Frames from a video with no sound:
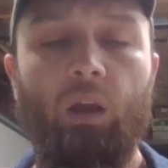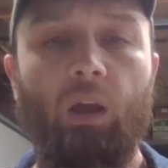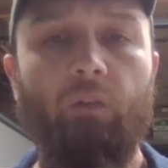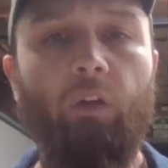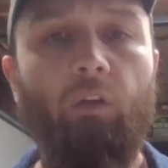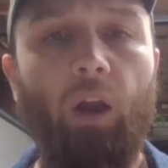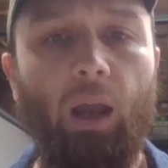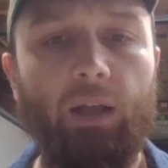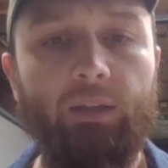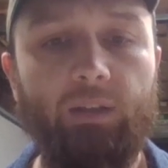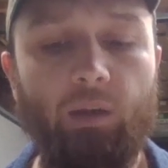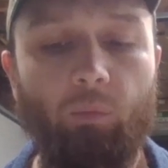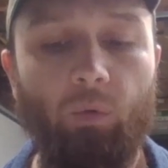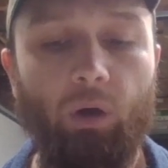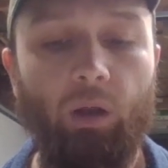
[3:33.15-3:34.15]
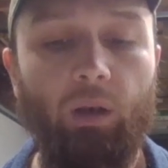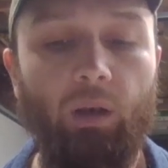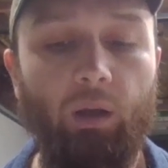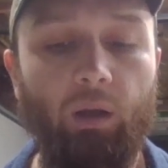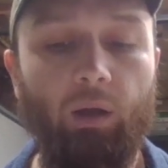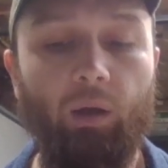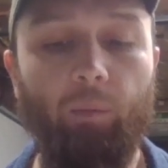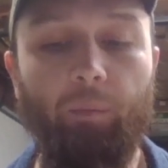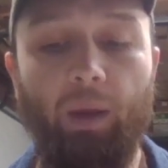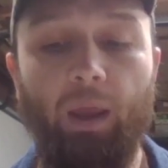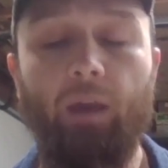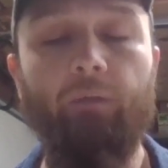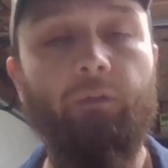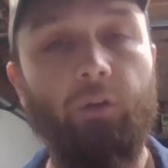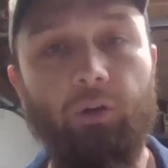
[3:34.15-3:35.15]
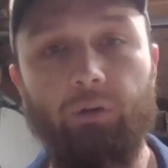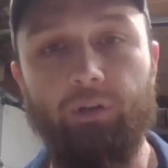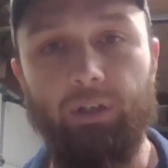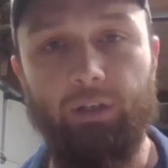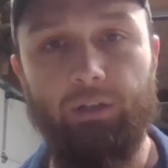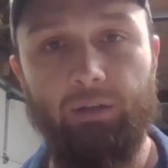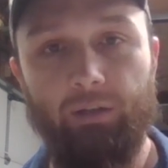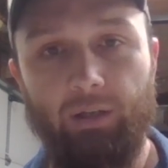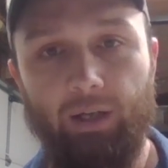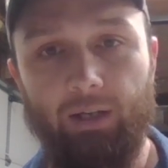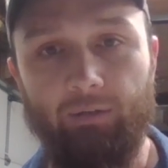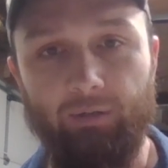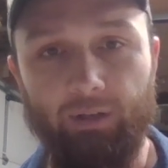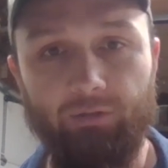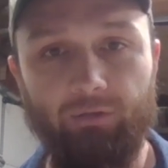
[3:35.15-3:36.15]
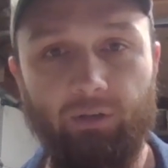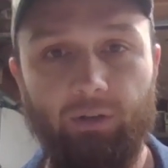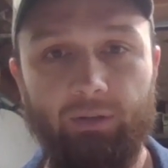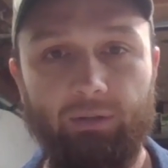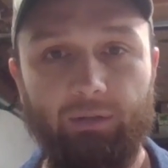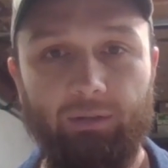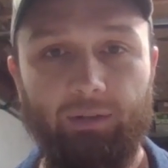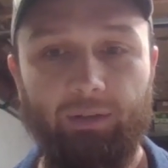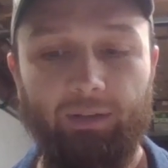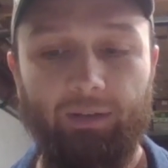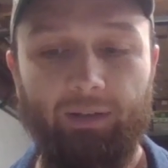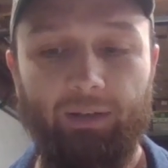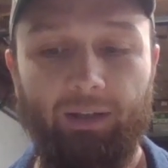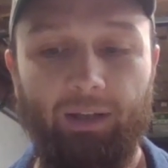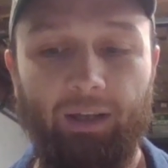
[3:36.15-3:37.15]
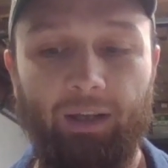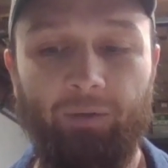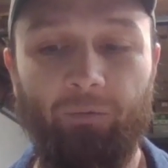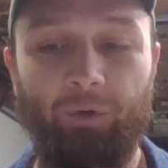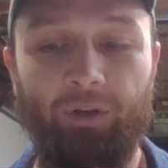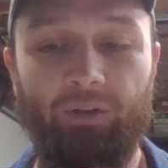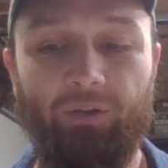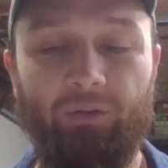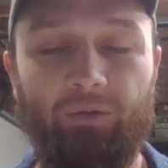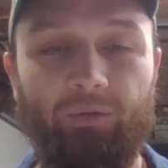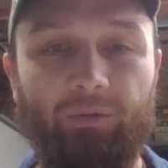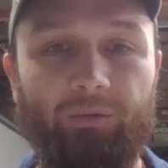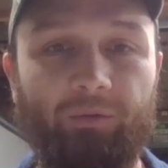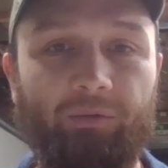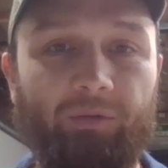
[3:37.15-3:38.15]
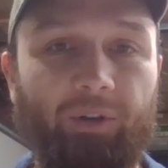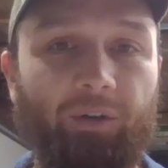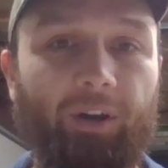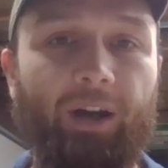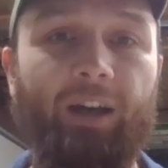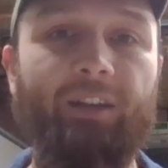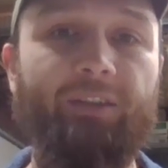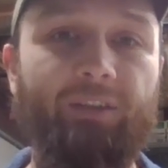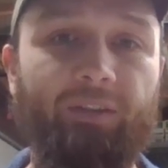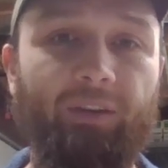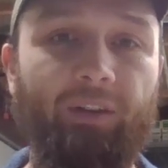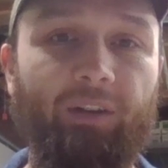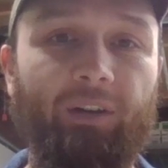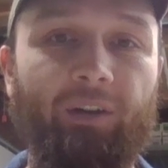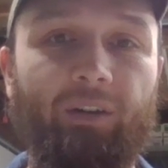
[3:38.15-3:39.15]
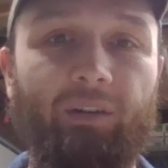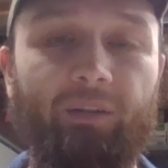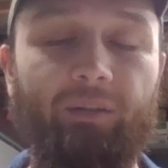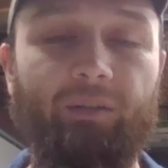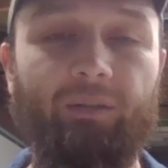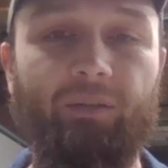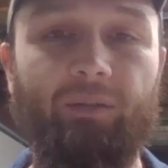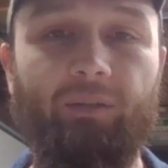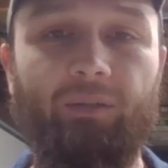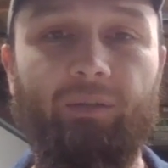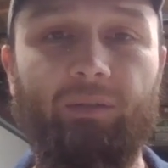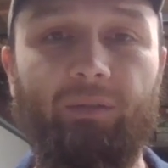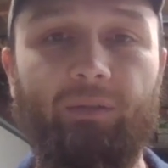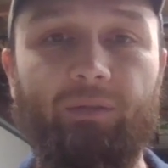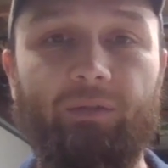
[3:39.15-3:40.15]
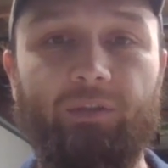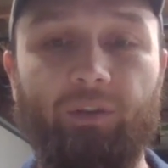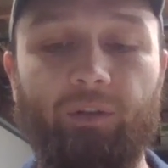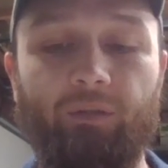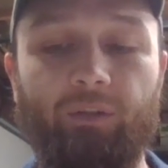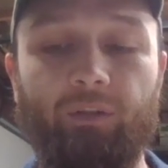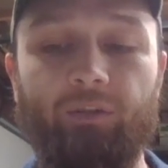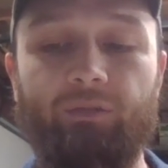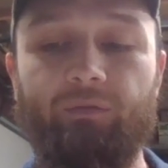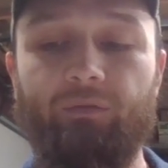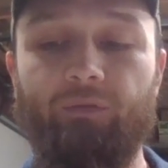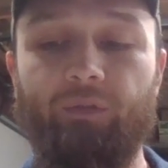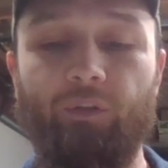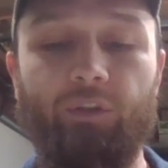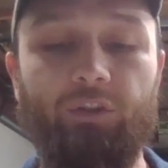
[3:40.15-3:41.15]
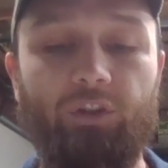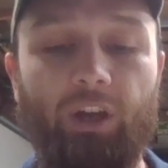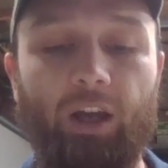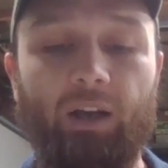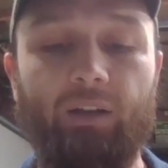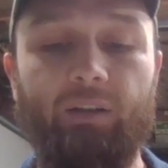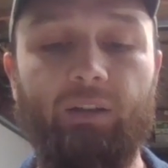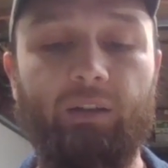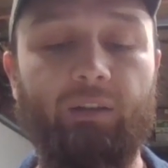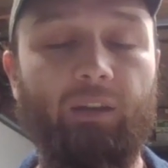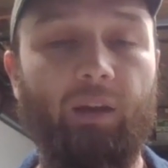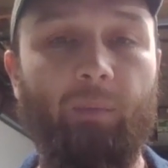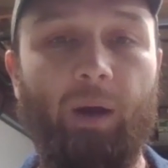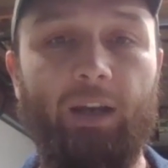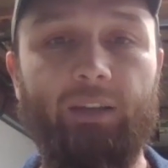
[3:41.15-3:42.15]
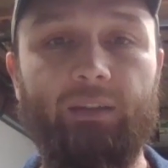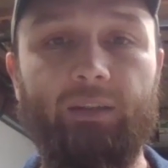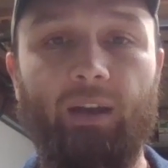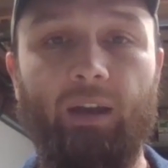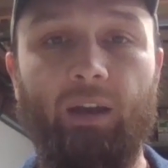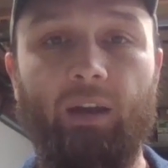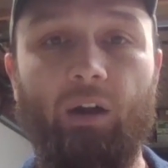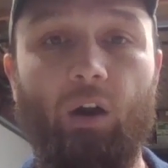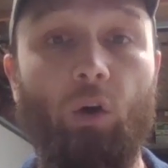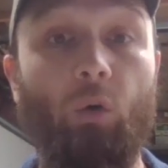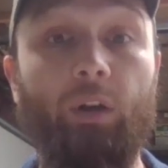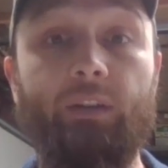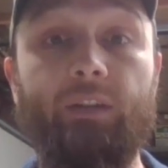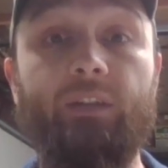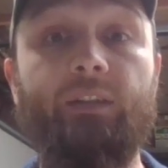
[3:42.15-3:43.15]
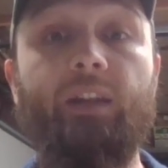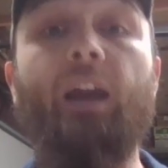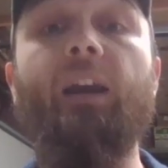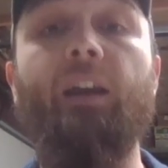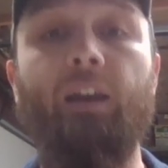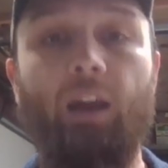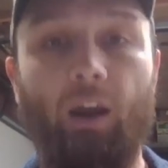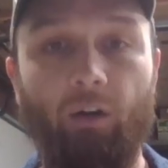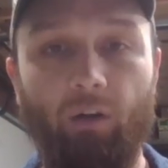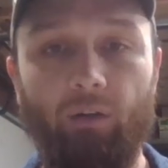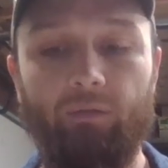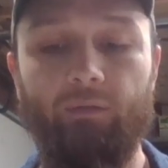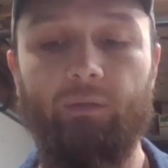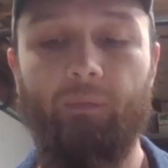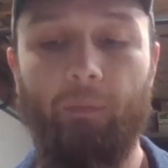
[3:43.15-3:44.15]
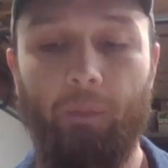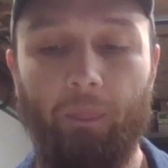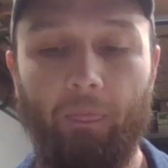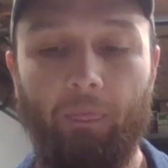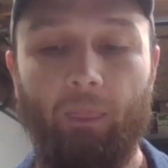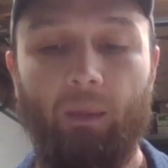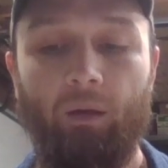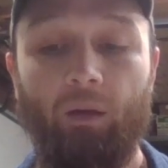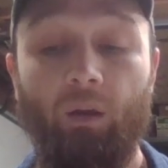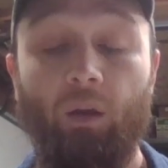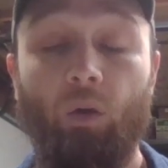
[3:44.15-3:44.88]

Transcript: Have you ever had someone pay for your dinner at a restaurant? And when you go to ask the server for the check, they might say, oh, it's taken care of.